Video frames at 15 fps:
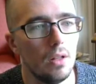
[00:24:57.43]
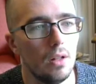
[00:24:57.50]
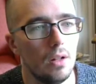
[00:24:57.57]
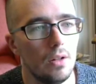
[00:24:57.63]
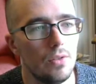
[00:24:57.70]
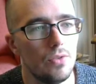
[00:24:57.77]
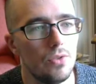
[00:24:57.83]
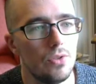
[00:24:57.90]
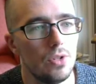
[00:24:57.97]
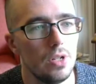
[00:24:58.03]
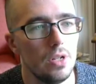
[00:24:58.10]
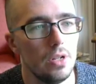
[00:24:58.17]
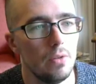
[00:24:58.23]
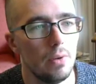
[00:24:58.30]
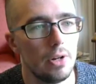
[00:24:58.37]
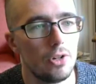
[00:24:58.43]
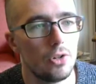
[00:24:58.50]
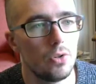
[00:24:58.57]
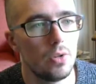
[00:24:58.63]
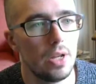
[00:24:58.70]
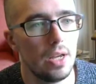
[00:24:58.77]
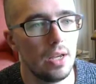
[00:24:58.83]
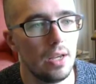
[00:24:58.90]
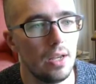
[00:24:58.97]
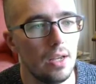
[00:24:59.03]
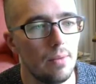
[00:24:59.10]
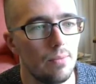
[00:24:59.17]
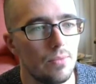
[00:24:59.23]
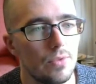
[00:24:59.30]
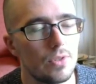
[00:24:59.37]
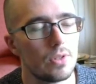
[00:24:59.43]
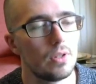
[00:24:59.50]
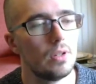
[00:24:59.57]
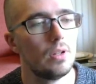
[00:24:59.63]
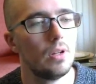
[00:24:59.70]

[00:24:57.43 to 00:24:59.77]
Let's see, retro games.